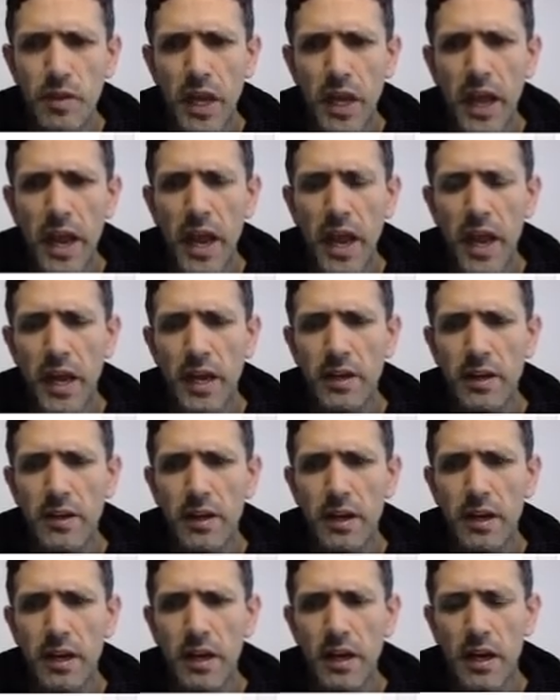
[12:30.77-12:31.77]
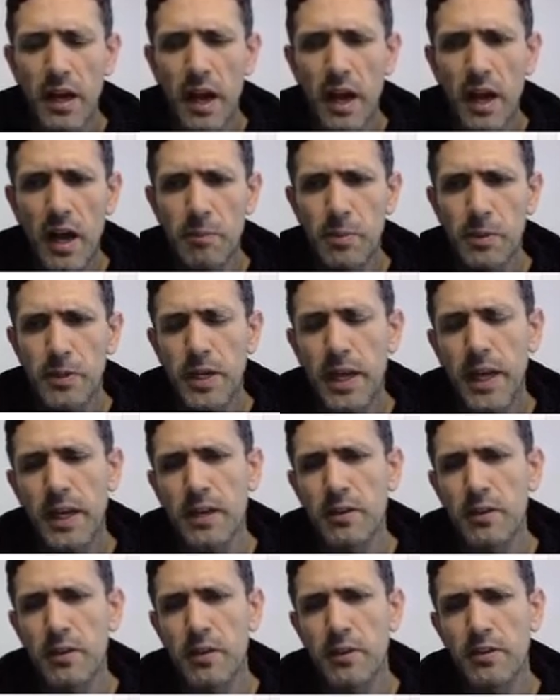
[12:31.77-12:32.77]
And in
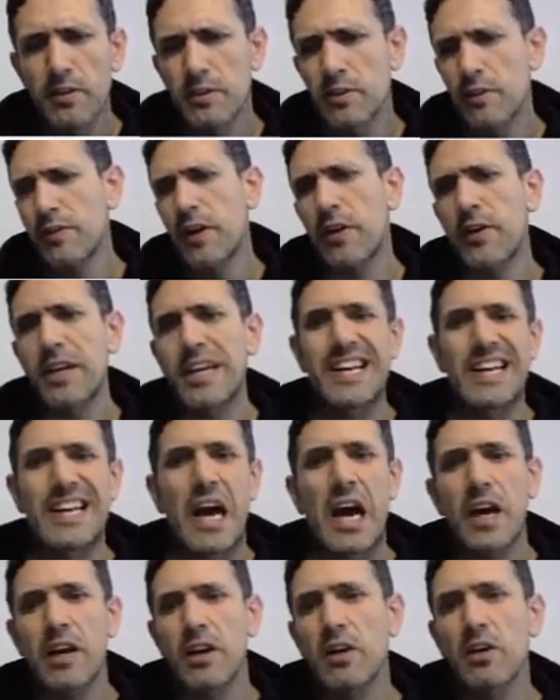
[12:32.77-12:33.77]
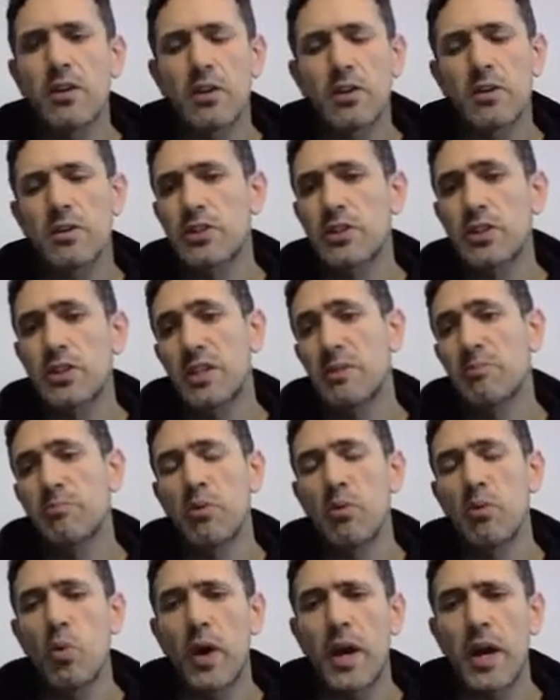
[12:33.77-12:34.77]
particular, this is a very canonical and
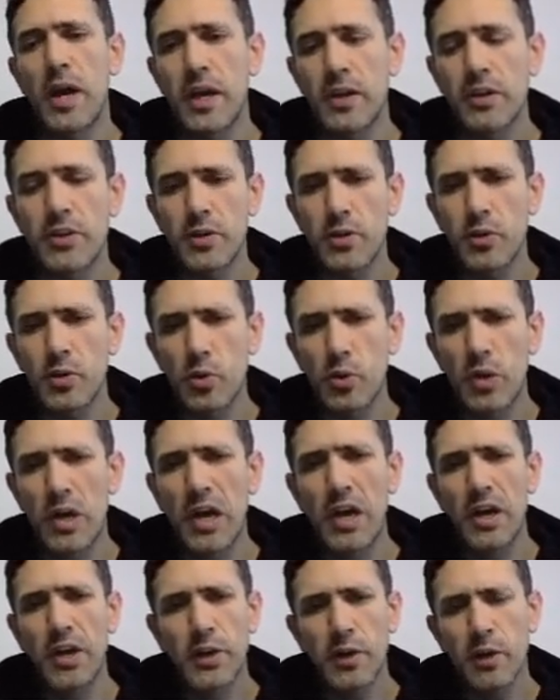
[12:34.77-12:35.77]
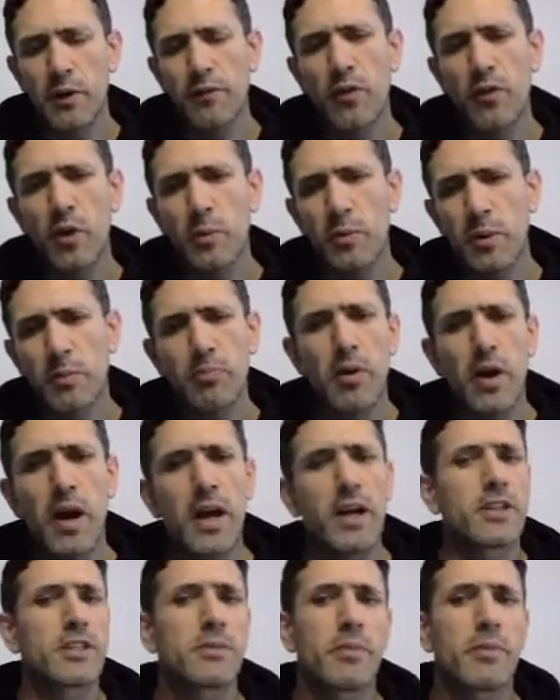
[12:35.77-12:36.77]
simple way to uniformly
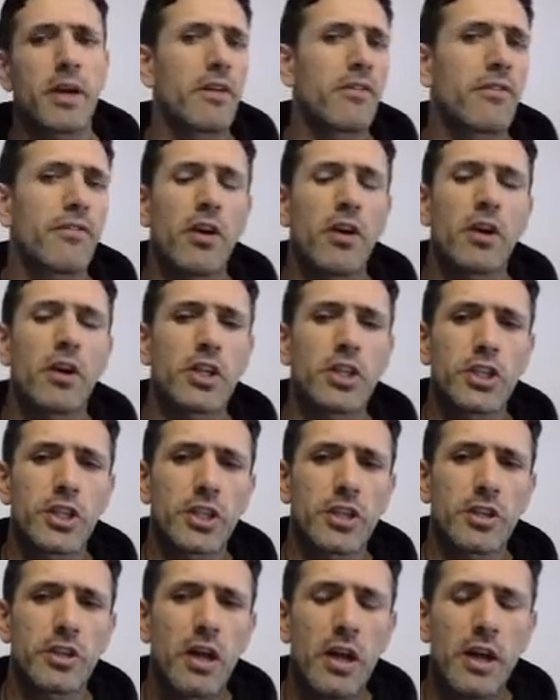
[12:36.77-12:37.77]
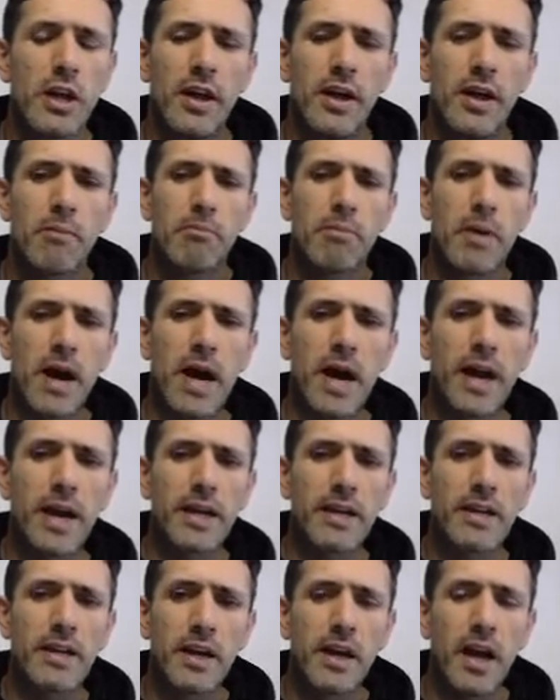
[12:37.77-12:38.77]
approximate a function by